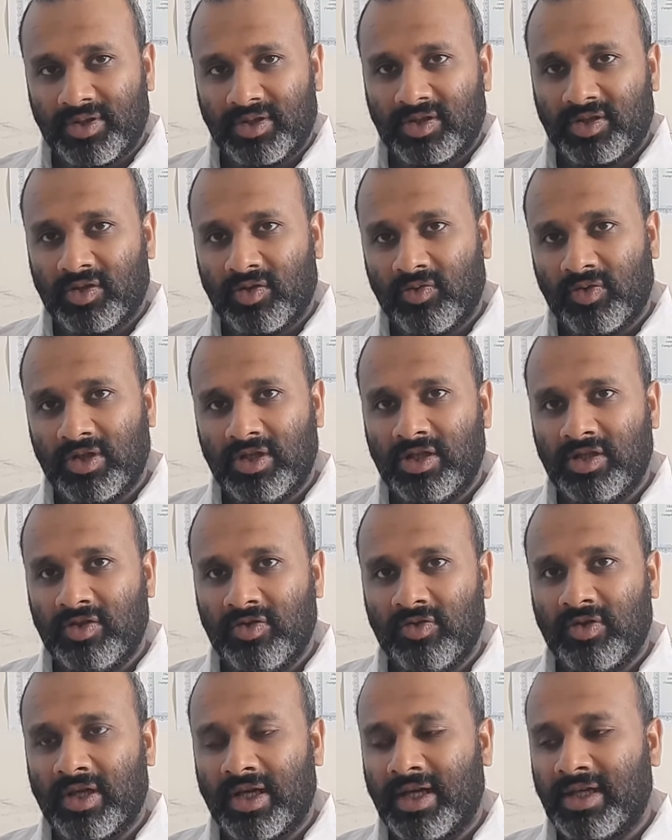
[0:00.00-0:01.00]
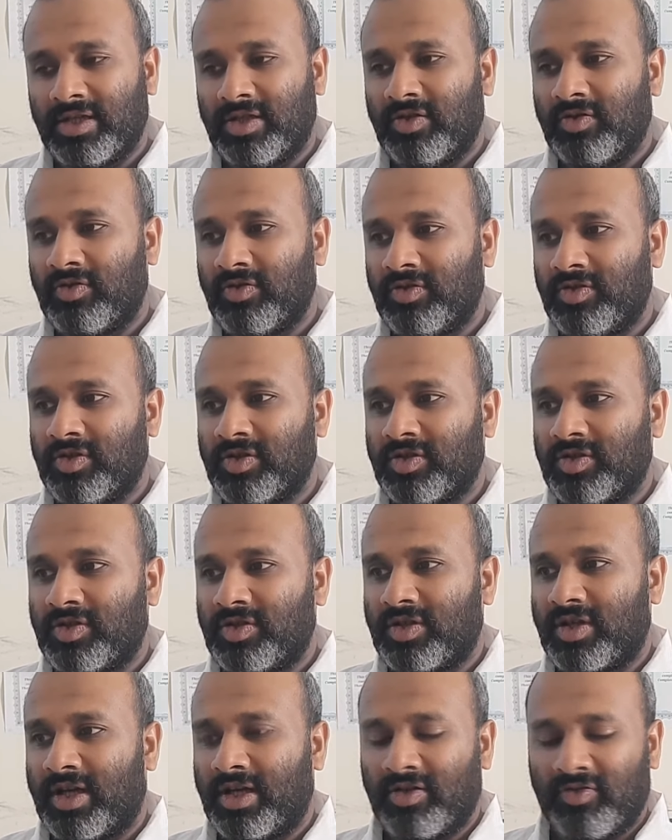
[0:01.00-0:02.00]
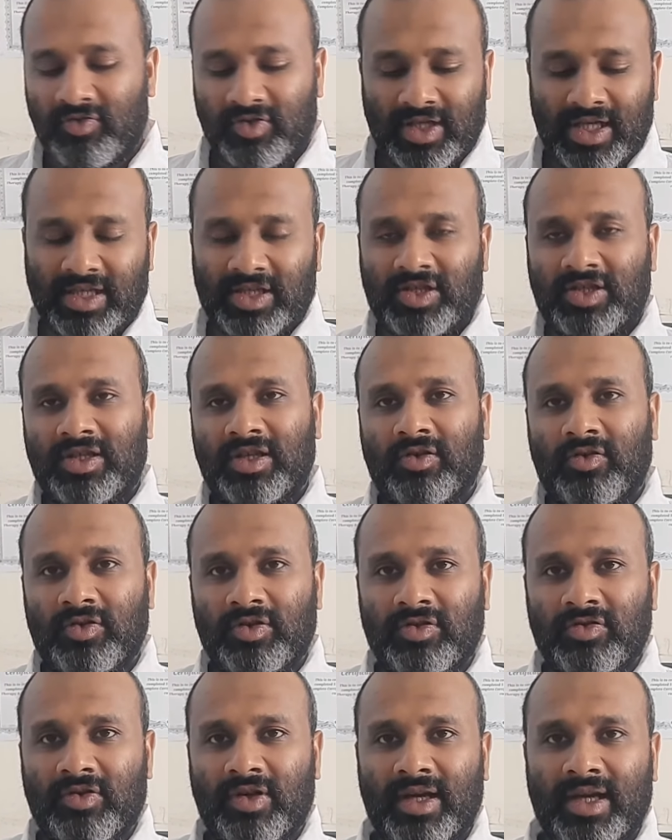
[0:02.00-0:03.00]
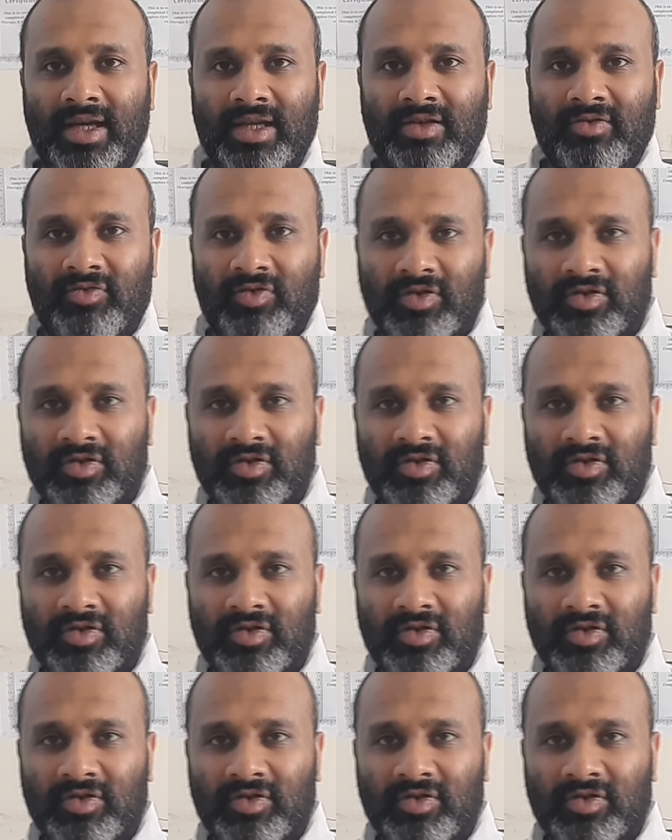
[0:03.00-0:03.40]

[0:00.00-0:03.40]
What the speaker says: So when you do that, you could just kind of test it on your hand,